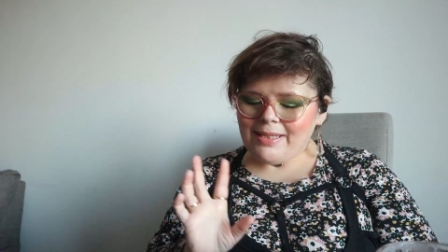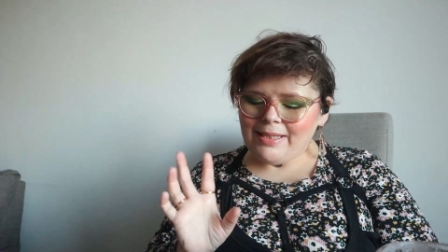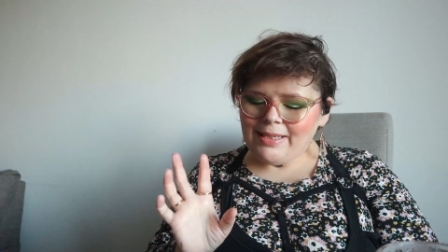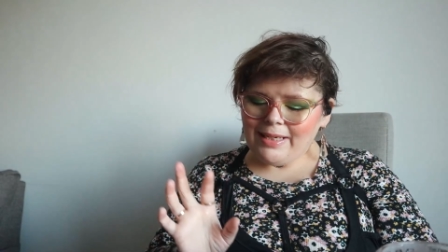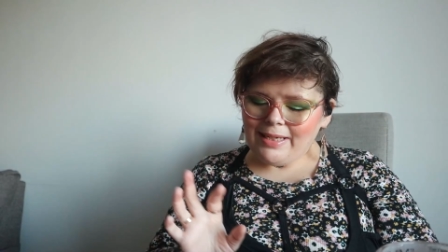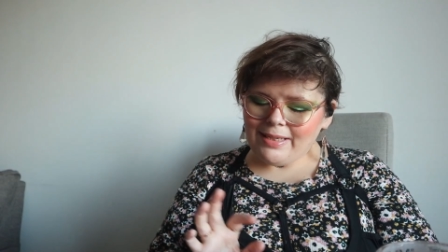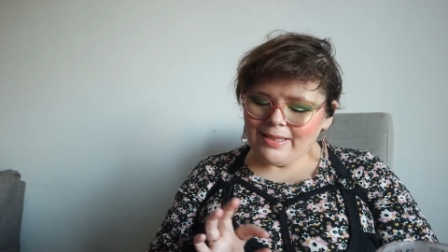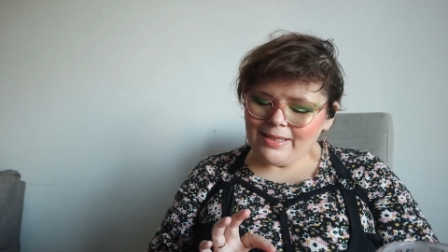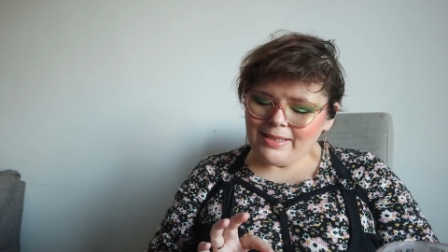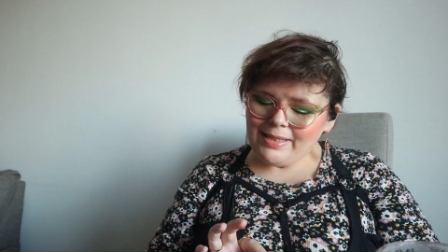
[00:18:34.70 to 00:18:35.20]

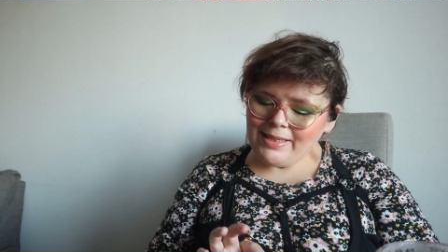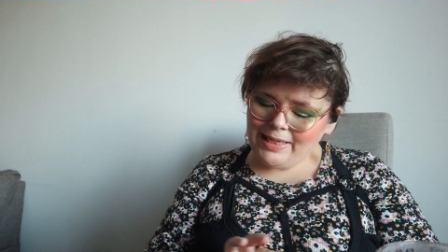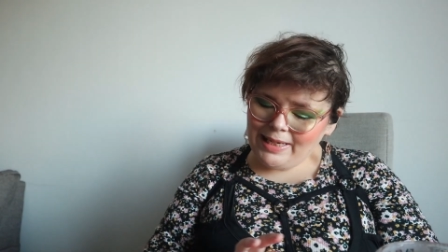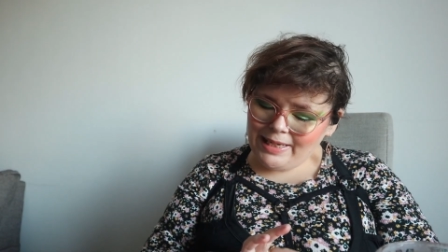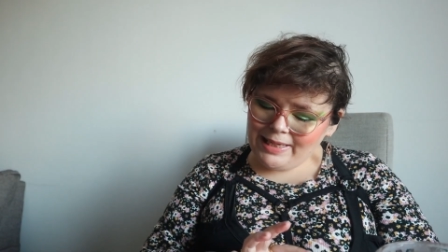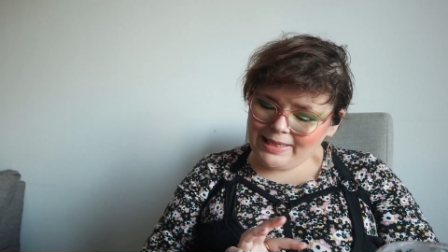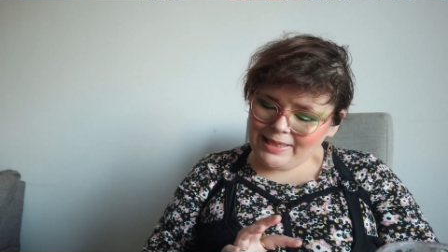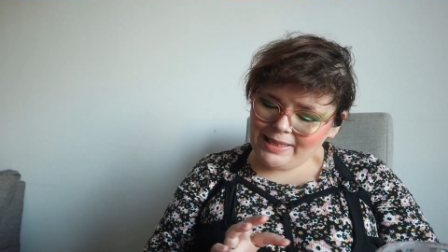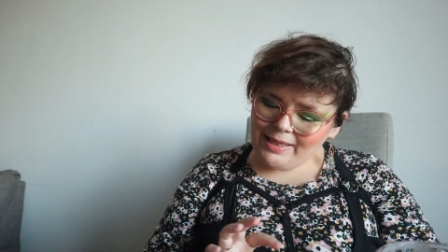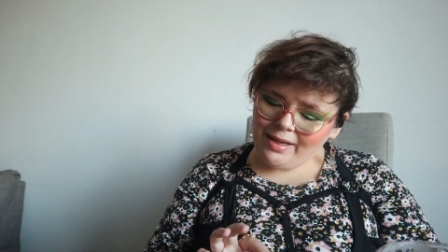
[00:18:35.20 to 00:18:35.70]
the
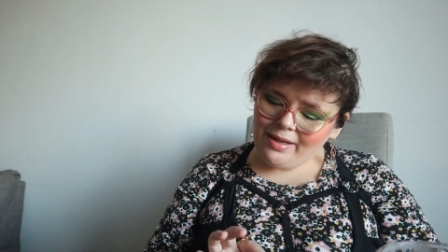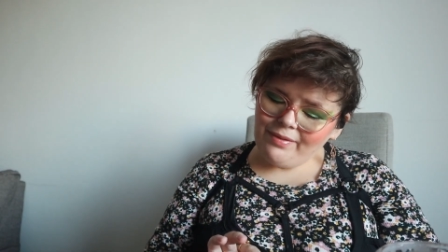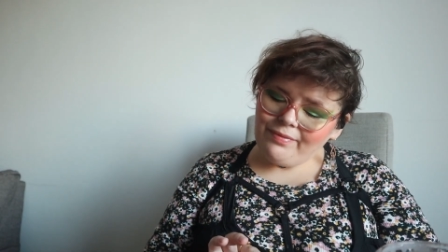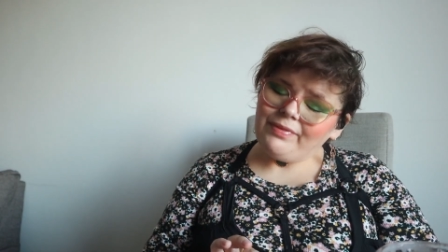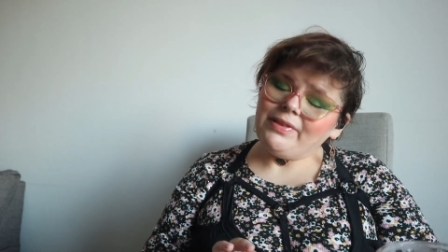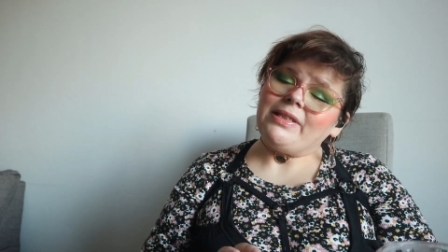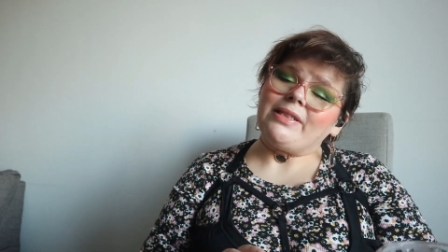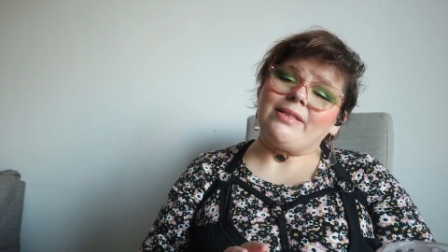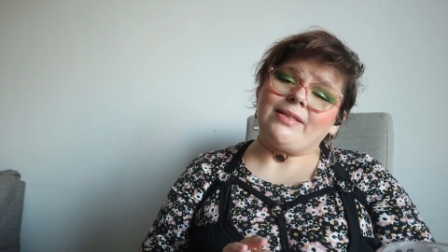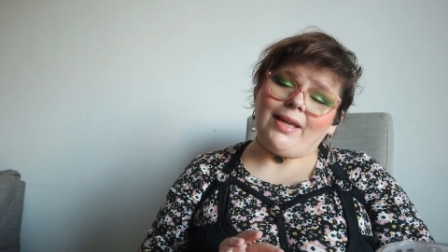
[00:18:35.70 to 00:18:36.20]
season of
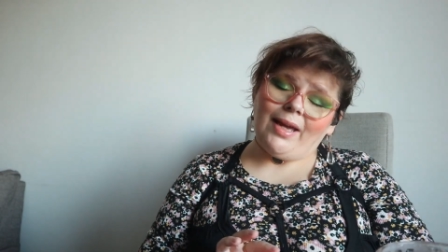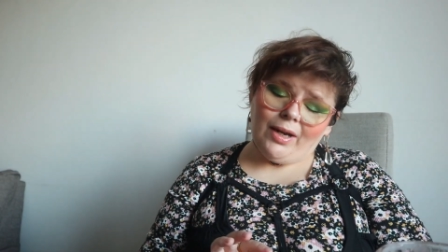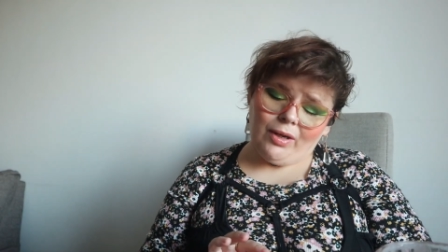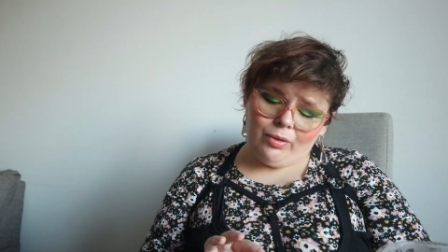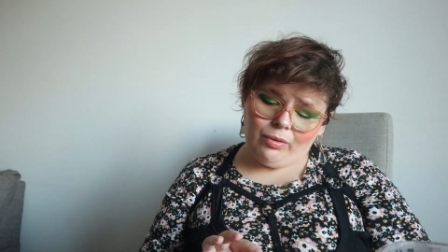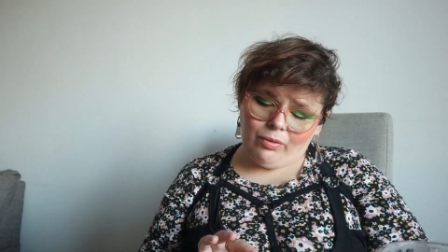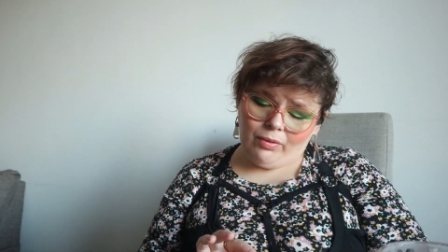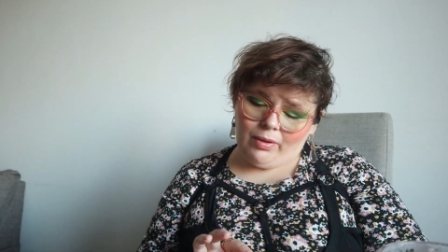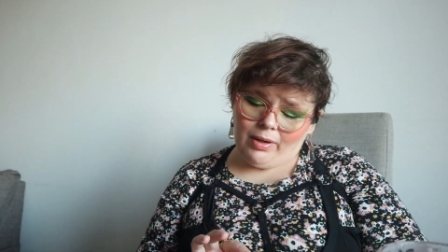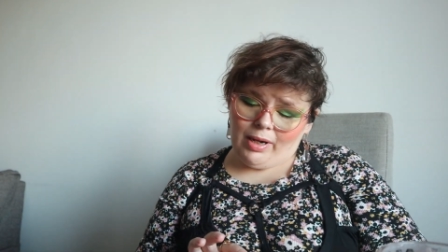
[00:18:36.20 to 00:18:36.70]
the
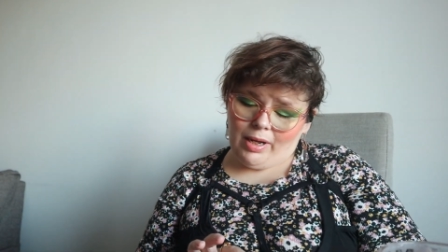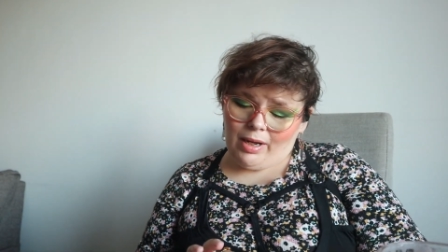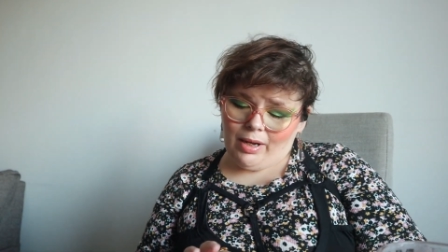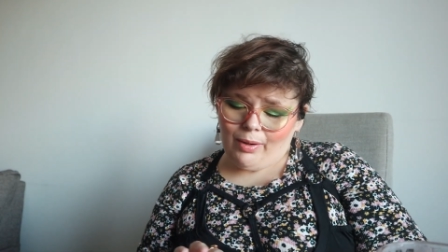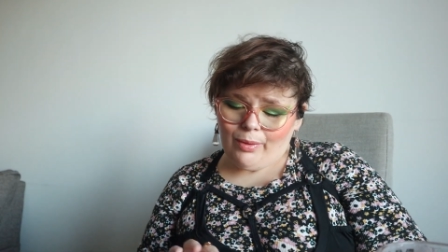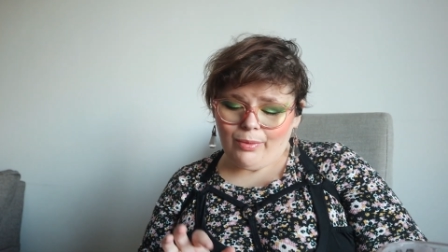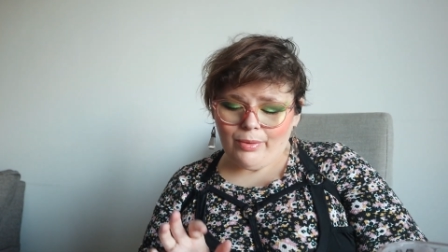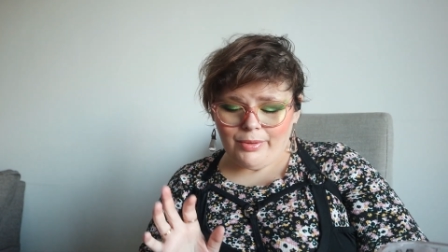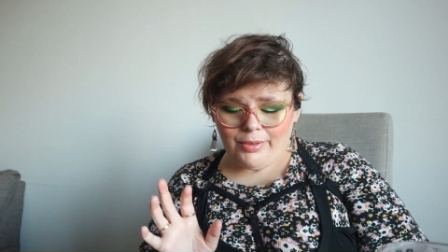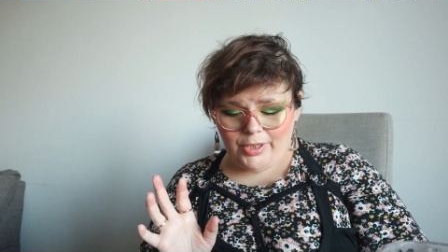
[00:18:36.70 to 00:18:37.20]
Sakura,
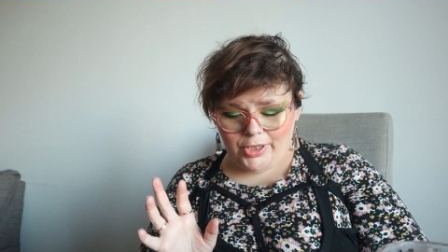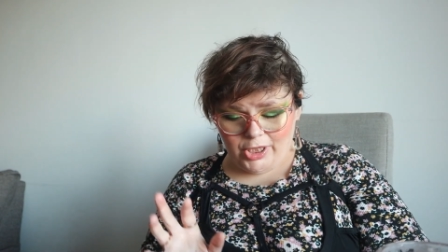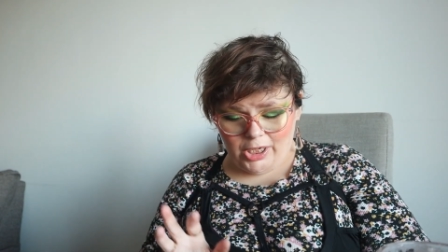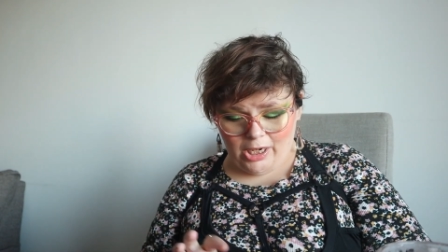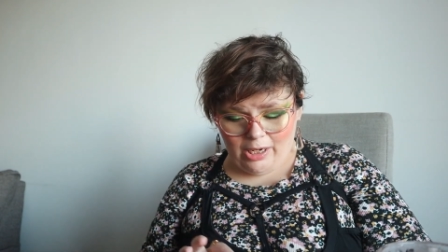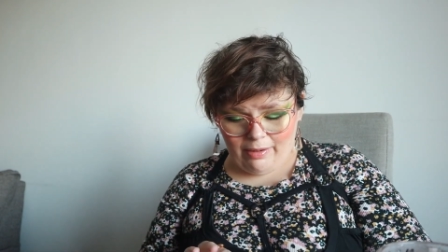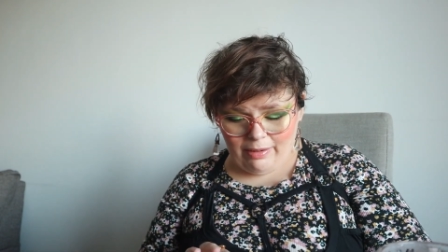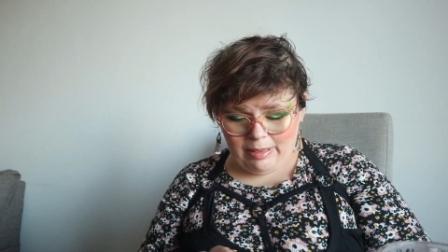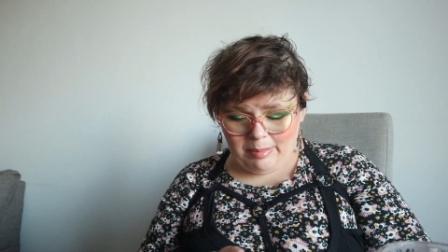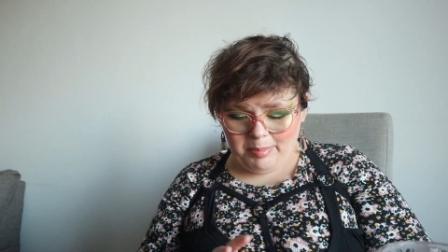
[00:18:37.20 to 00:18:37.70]
or the
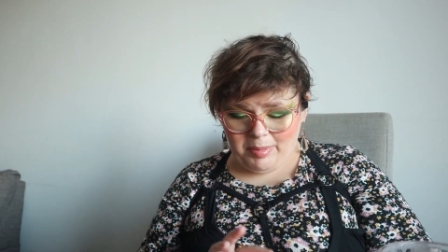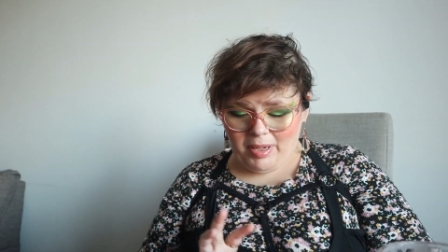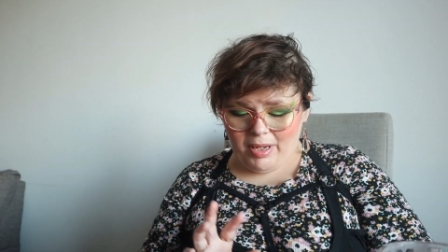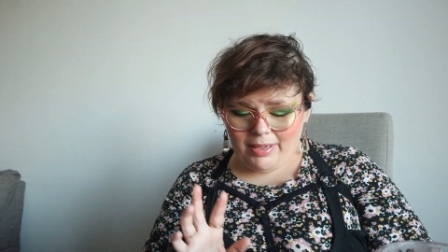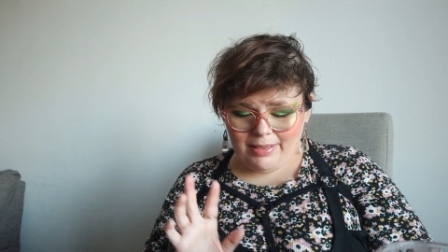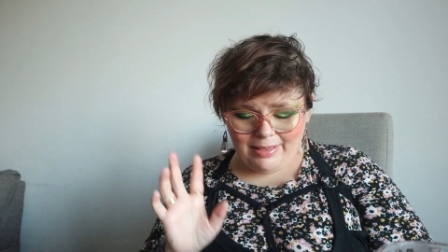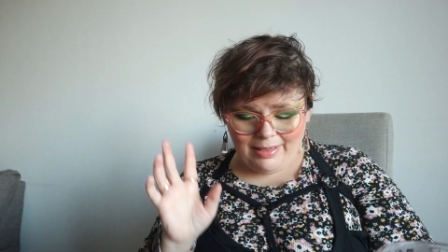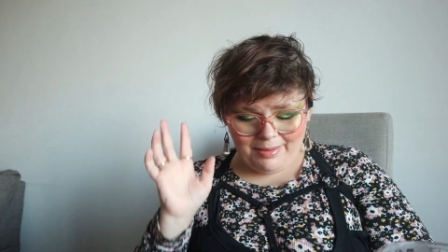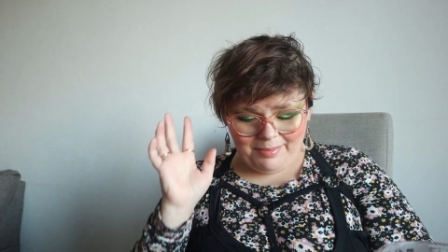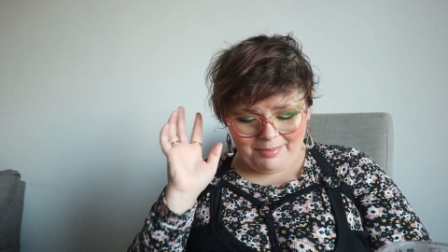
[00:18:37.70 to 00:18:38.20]
cherry
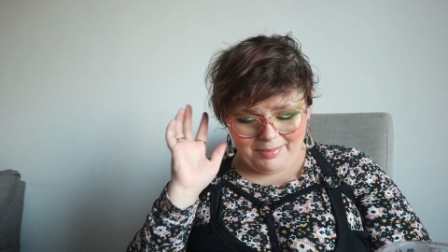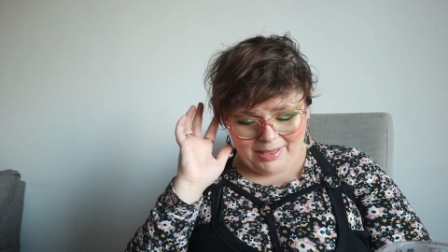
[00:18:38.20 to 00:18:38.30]
blossom.